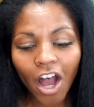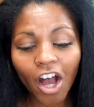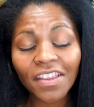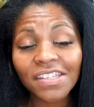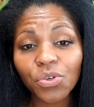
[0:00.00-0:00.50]

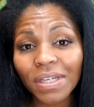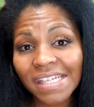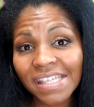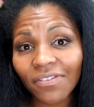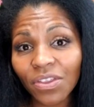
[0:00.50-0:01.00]
On the
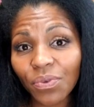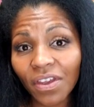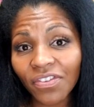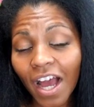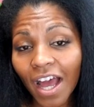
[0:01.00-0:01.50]
twenty-seventh,
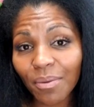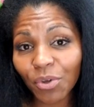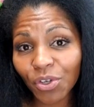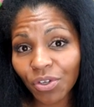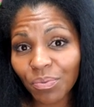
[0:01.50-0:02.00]
we've got
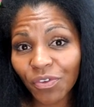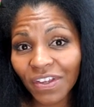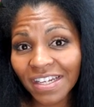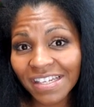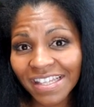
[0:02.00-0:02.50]
Mercury
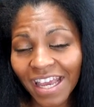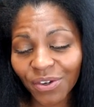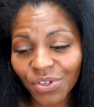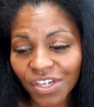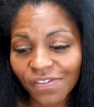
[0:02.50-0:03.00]
moving into the
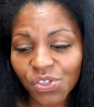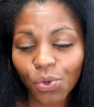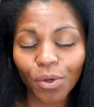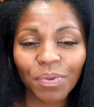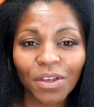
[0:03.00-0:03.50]
energy of
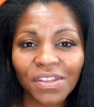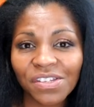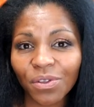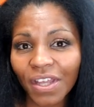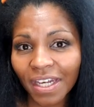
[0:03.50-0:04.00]
Scorpio.
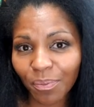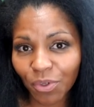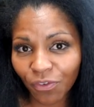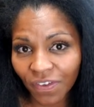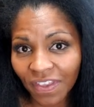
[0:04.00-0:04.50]
This will light up
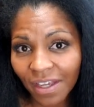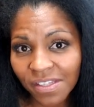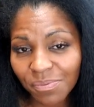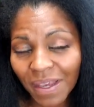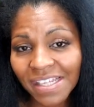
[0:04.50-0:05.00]
your fifth
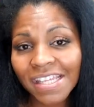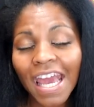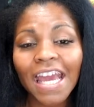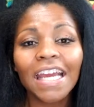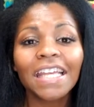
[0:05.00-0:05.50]
house space.
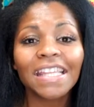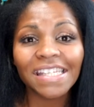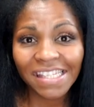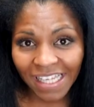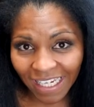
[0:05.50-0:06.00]

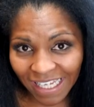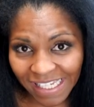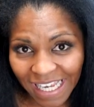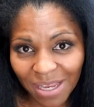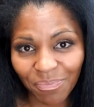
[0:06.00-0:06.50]
This is going to get
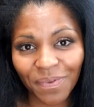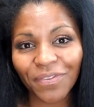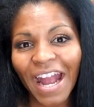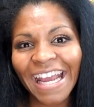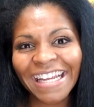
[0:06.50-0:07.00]
deep,
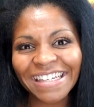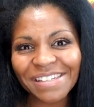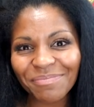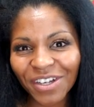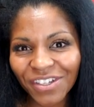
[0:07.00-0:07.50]
right?
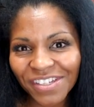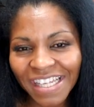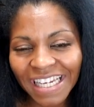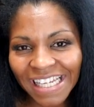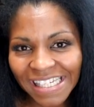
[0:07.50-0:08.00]
Mercury's
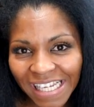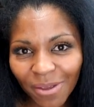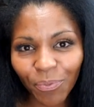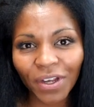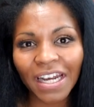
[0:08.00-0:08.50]
going to get
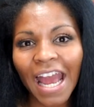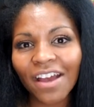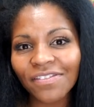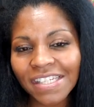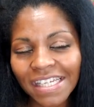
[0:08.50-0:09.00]
deep. We're going to
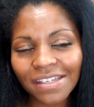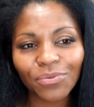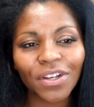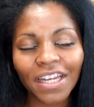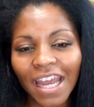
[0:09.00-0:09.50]
have deep,
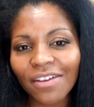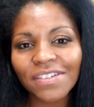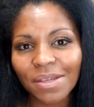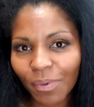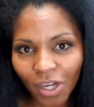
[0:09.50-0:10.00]
we're going to have
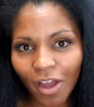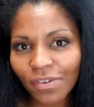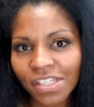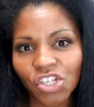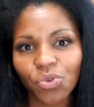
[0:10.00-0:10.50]
deeper
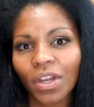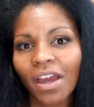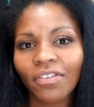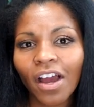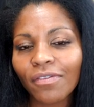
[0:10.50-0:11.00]
conversation. We're going
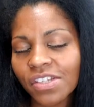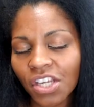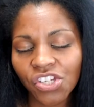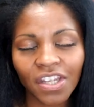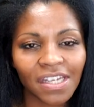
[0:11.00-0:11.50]
to have
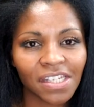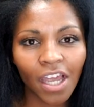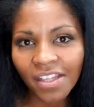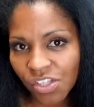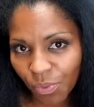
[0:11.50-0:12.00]
conversation that is
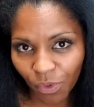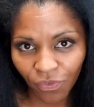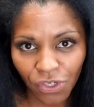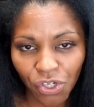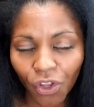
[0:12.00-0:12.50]
not
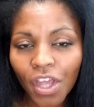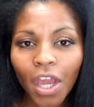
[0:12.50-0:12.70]
superficial.